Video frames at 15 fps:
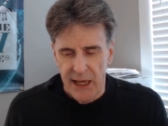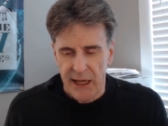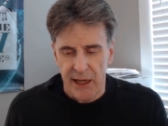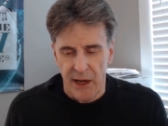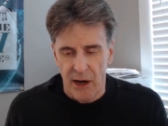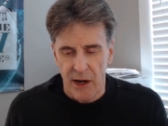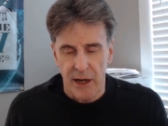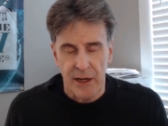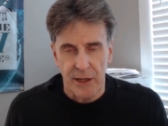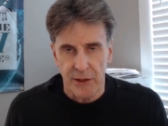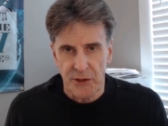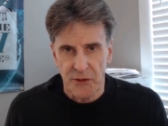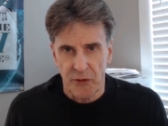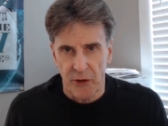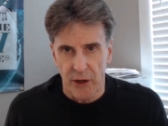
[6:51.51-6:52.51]
He
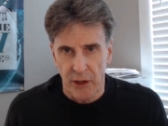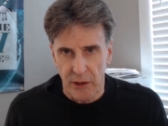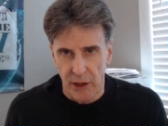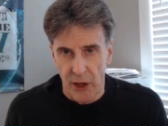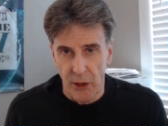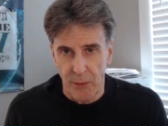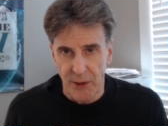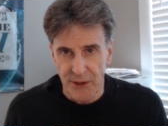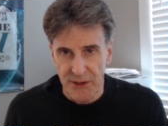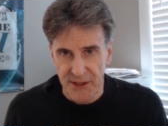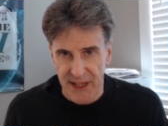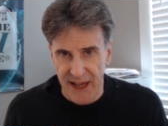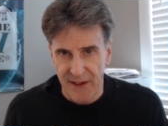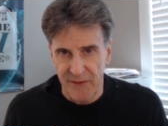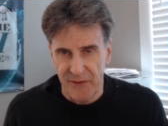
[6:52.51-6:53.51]
argues for a global
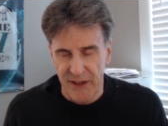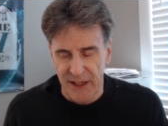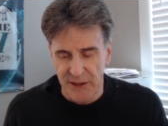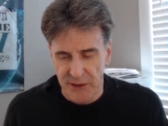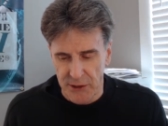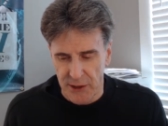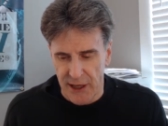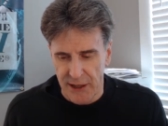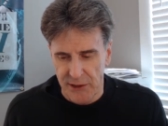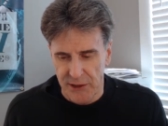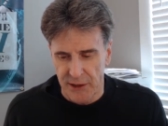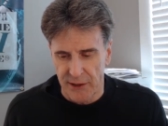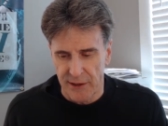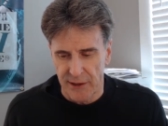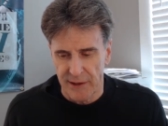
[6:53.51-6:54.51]
safety
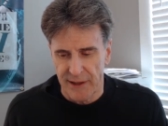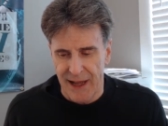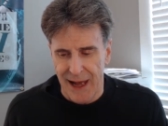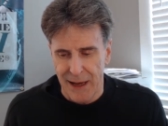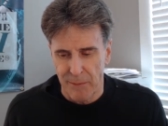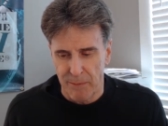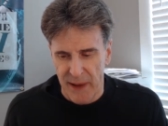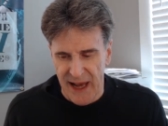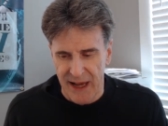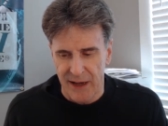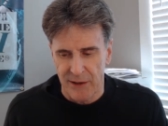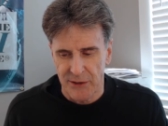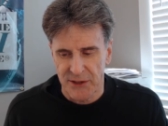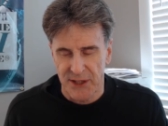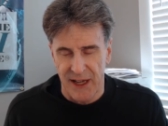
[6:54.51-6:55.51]
structure like
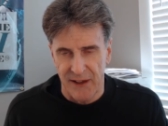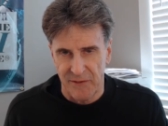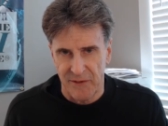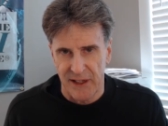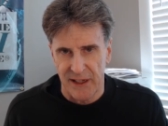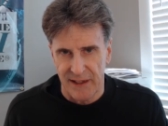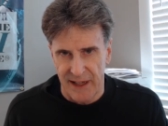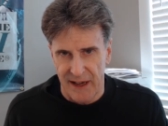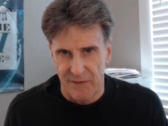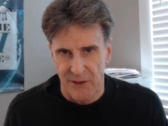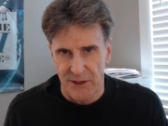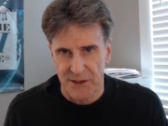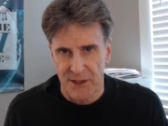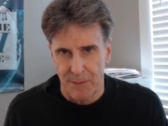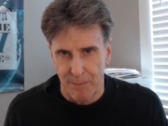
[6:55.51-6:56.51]
biosafety
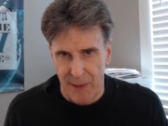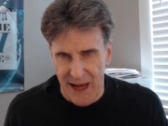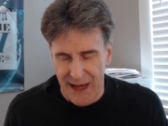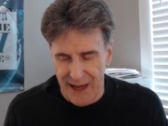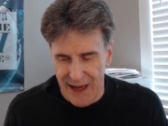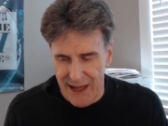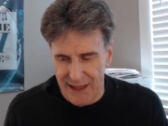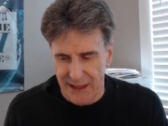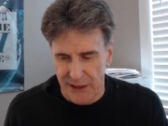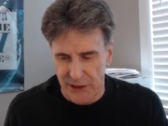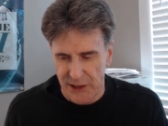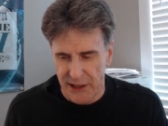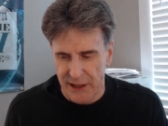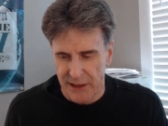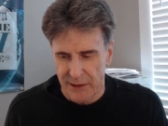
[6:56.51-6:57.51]
levels in
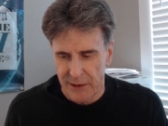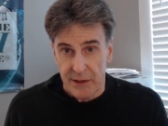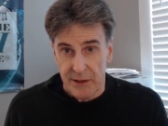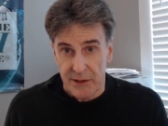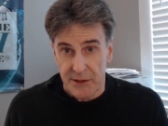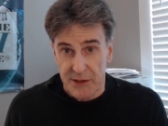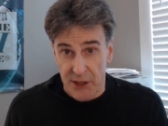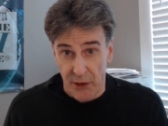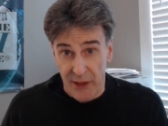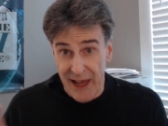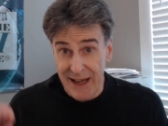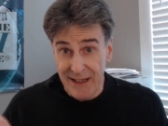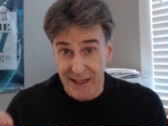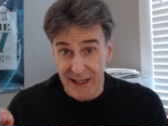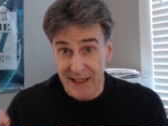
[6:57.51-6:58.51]
biology, so
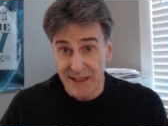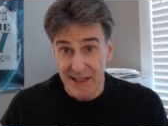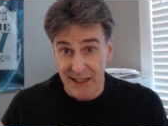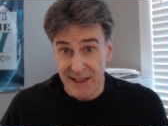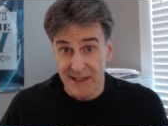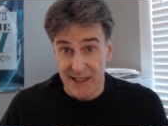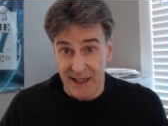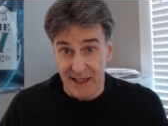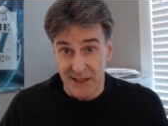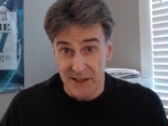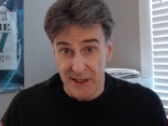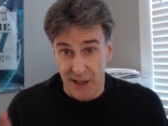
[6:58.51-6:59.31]
that does exist.